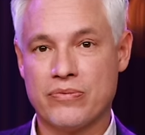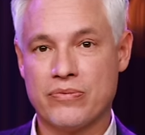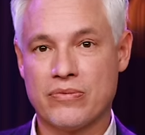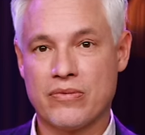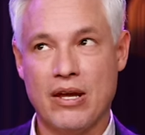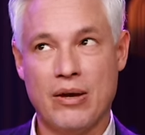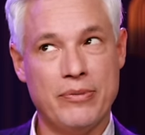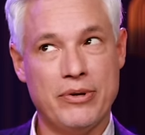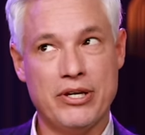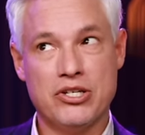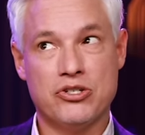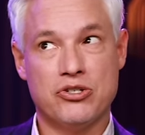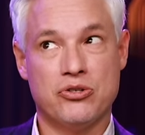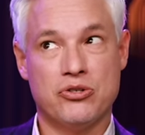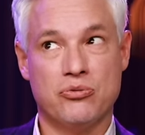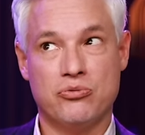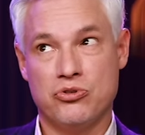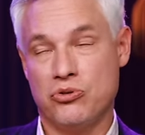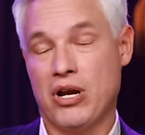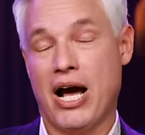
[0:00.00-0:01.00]
It means you
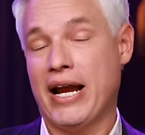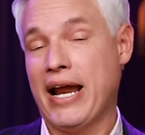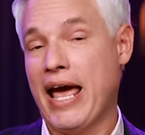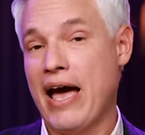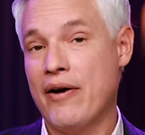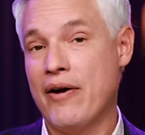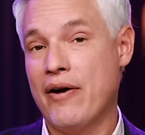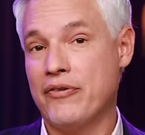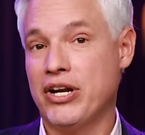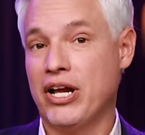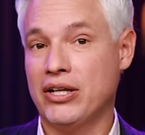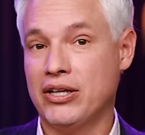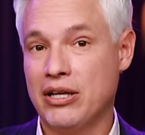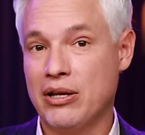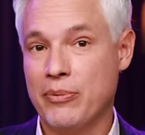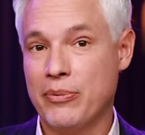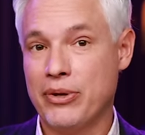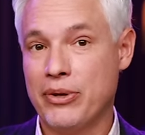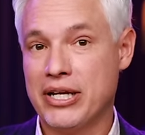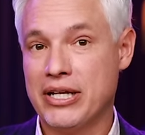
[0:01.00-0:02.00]
do not have an
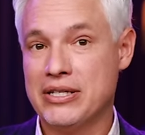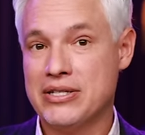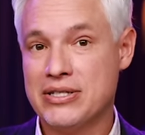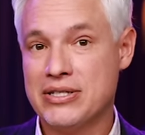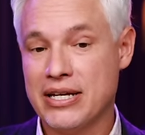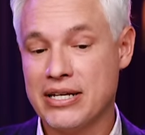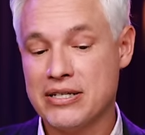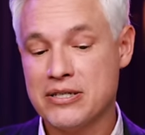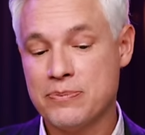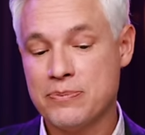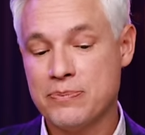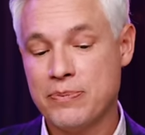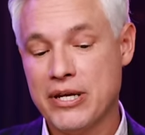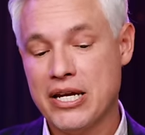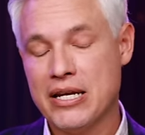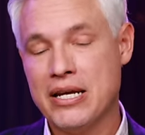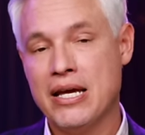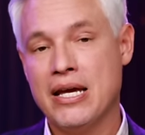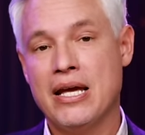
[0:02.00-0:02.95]
unlimited sync speed,